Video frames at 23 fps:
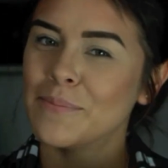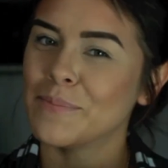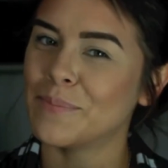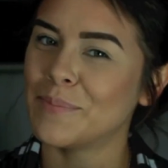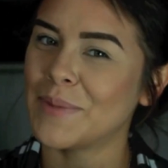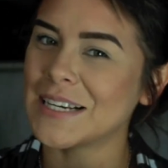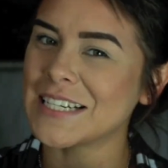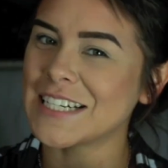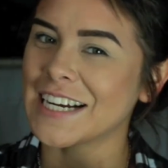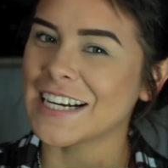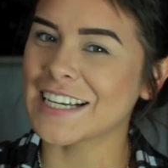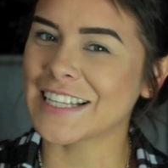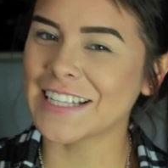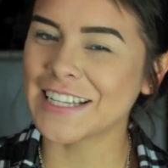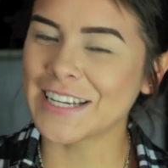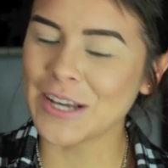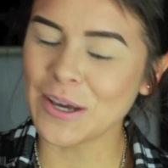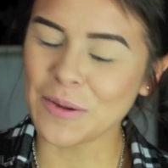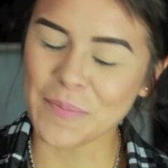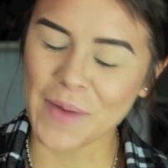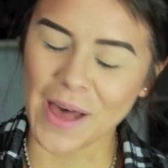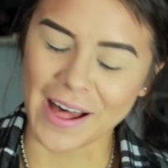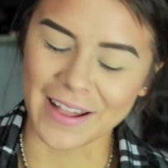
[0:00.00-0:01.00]
my Jaclyn
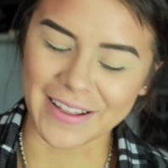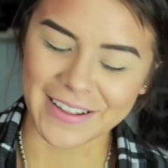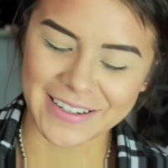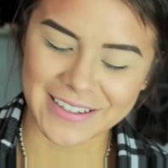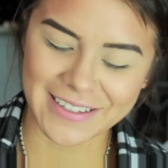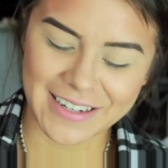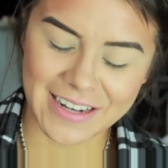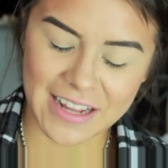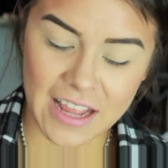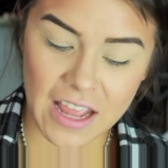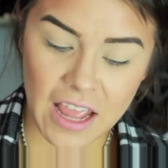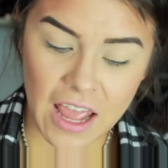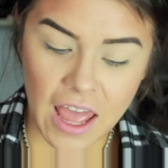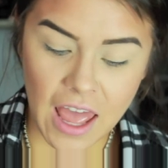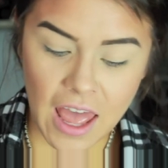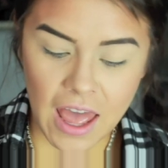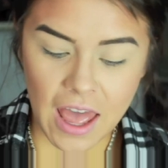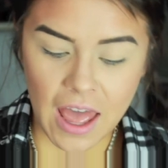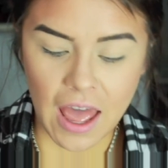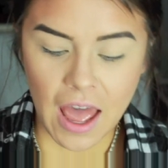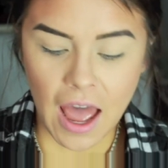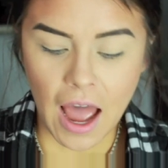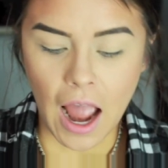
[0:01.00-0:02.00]
Hill palette.
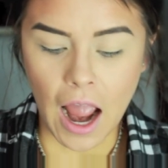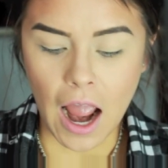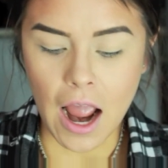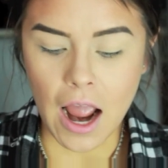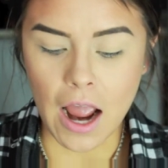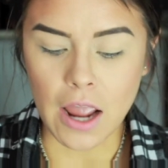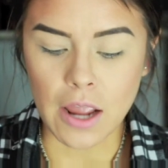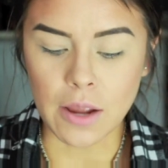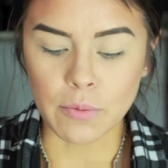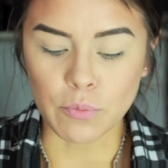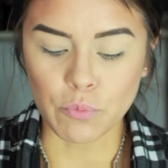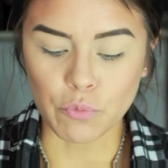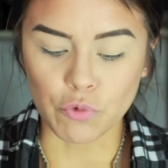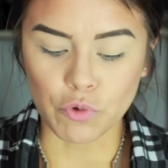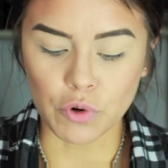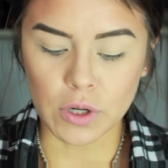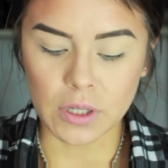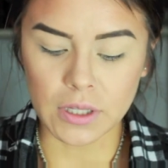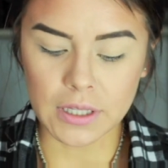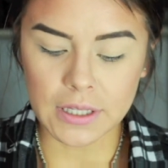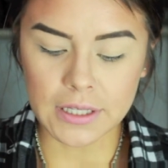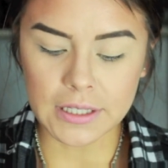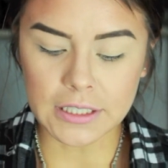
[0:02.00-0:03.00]
I am
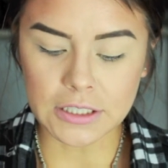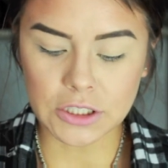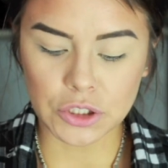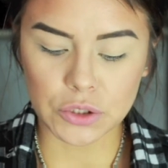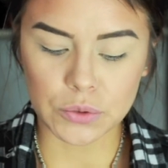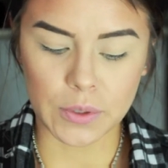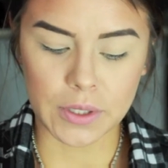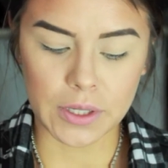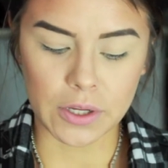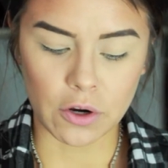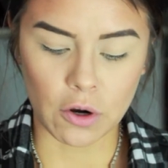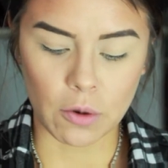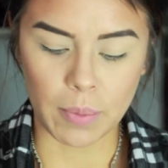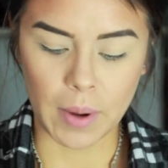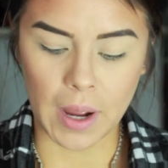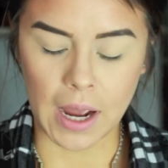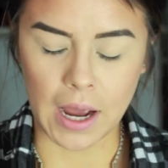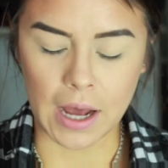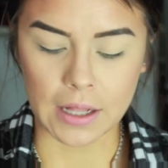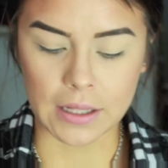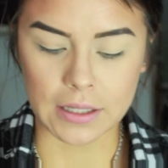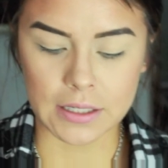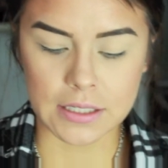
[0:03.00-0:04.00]
really enjoying her
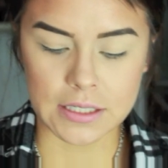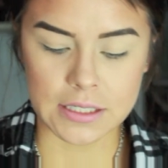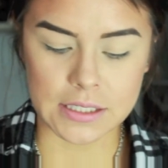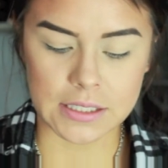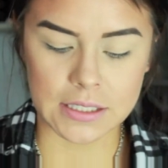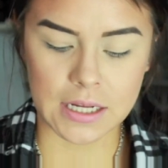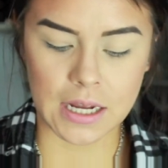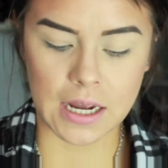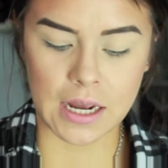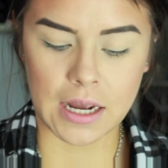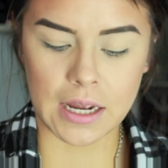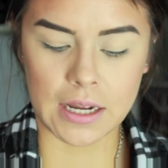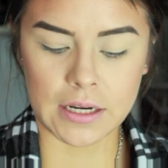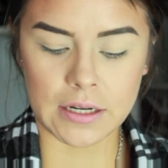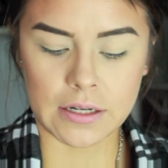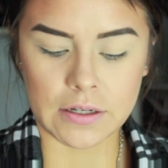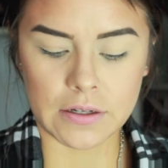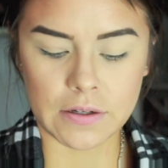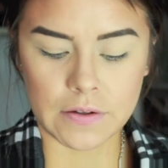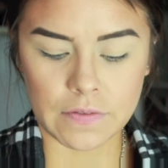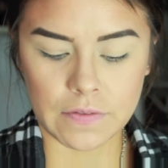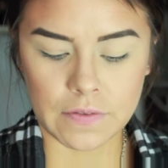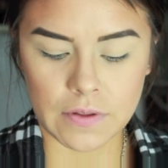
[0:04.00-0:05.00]
palette. It's kind
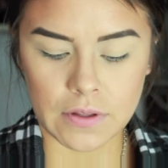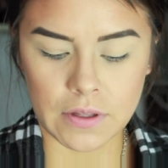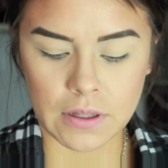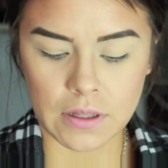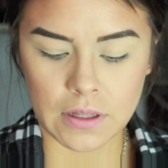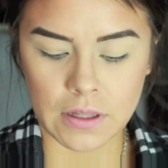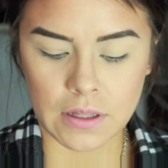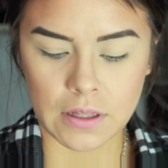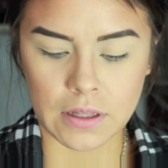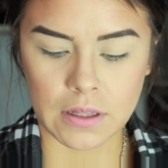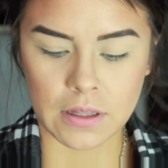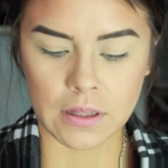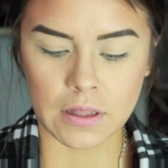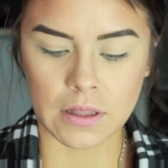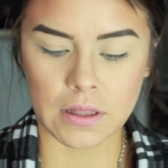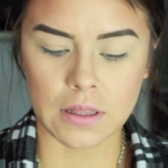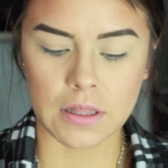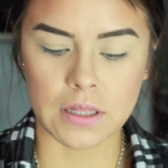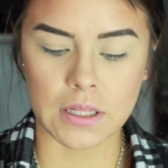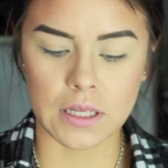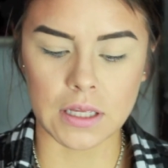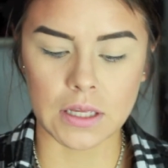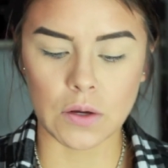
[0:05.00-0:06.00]
of
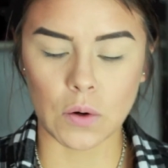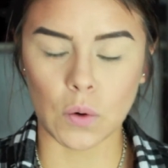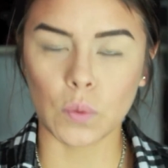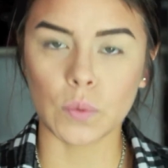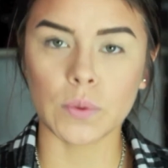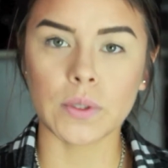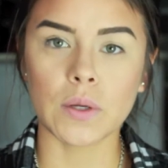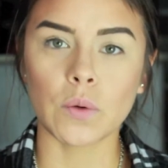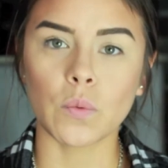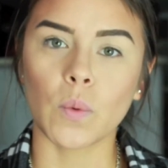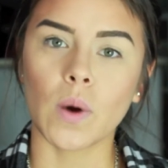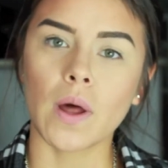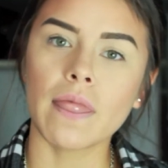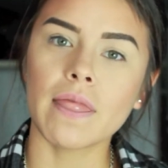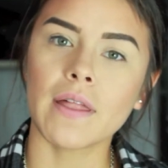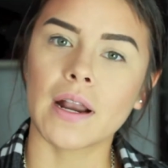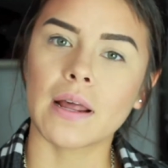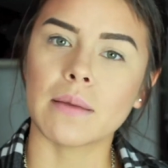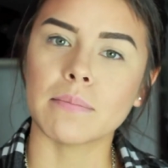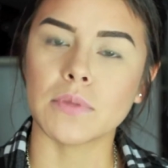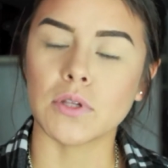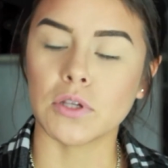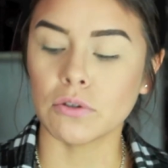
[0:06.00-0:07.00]
the only one that
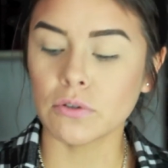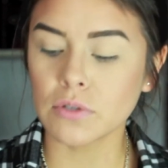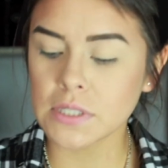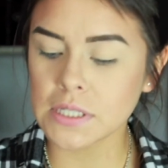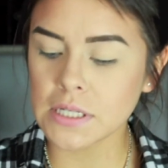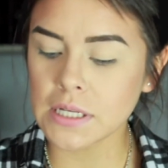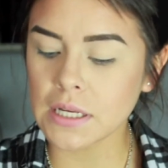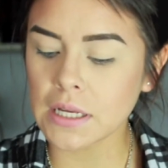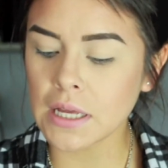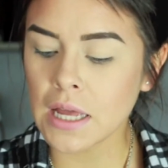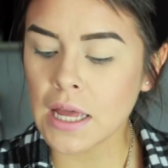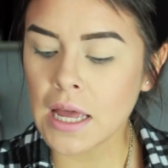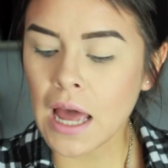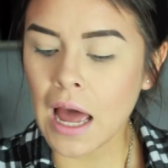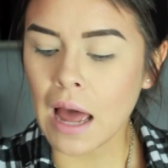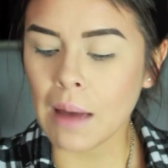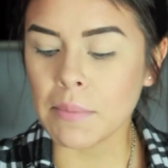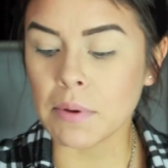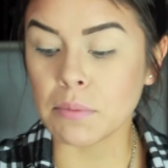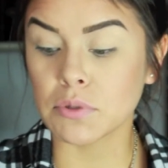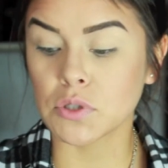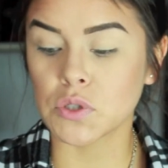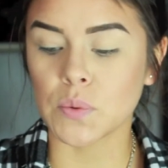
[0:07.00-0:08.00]
I'm using.
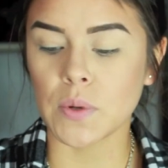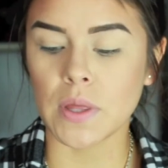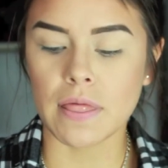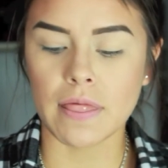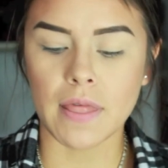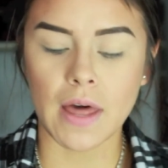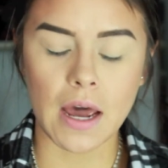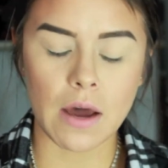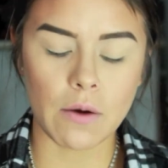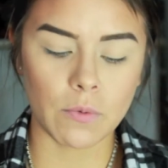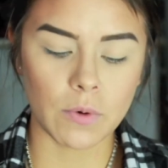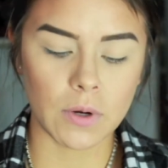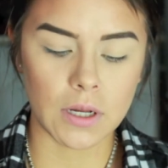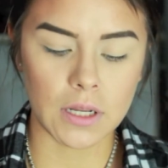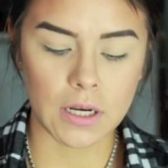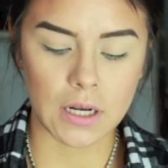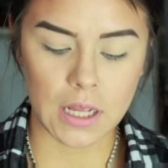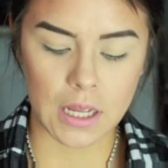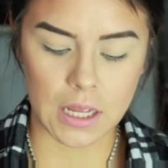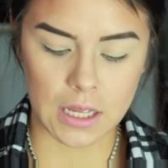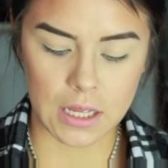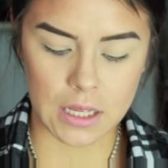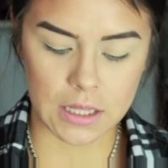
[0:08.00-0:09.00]
I'm in between that
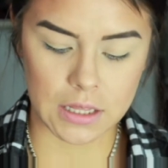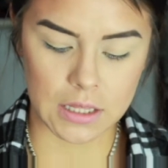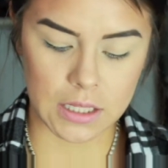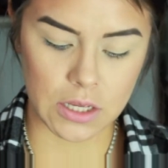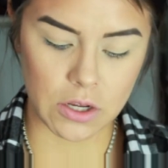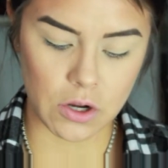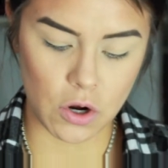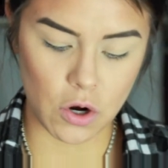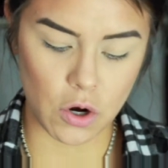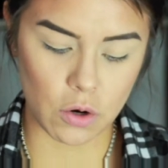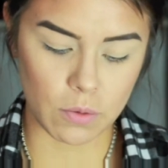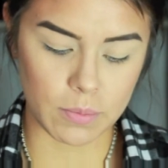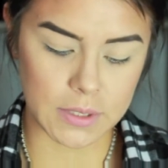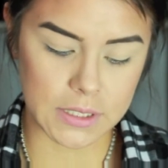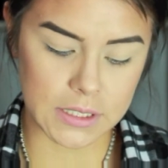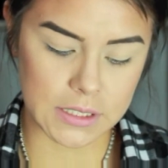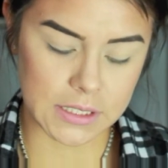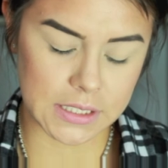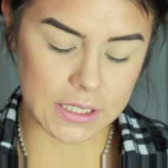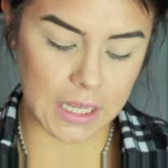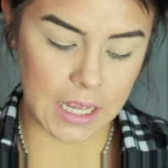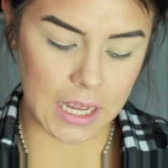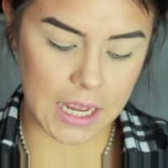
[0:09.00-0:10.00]
one and the
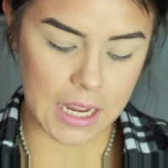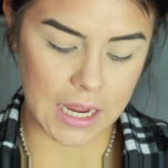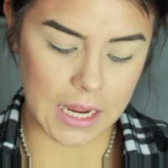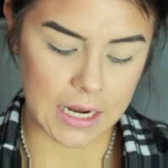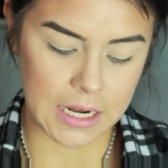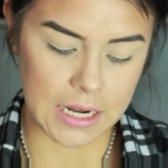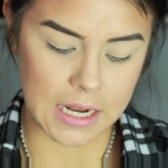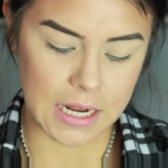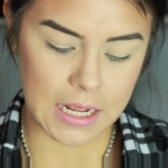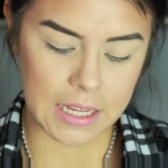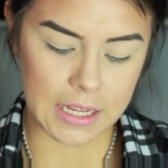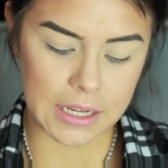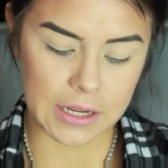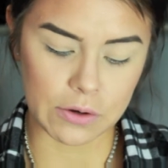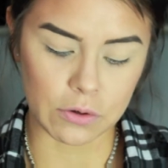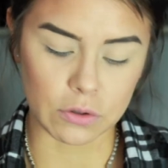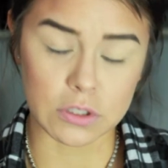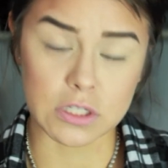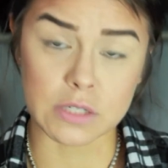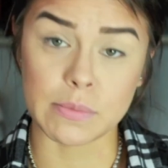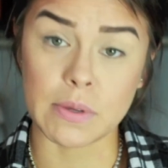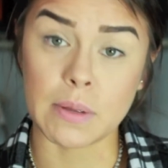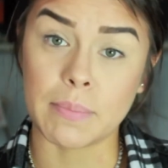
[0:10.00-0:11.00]
Urban Decay Naked
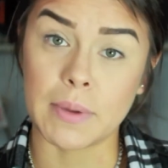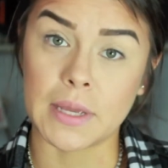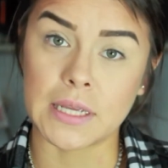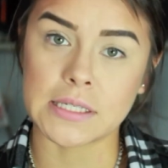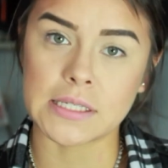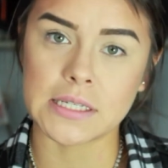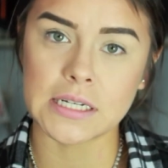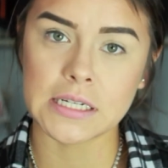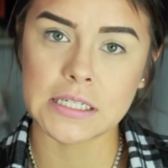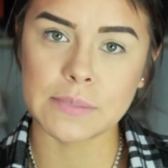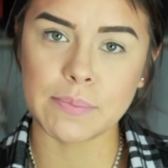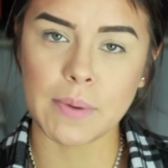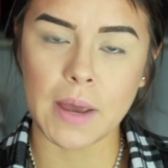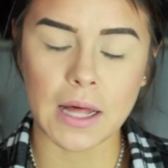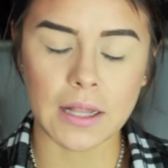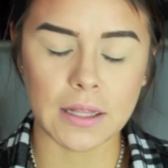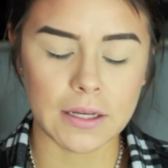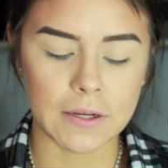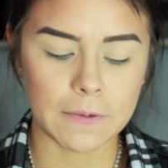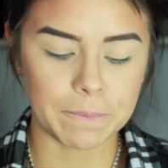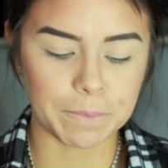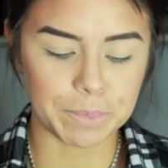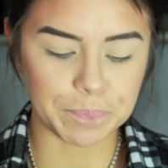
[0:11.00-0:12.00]
Ultimate Basics
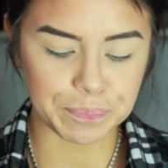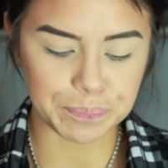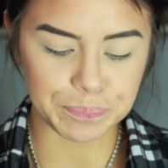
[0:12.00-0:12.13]
palette.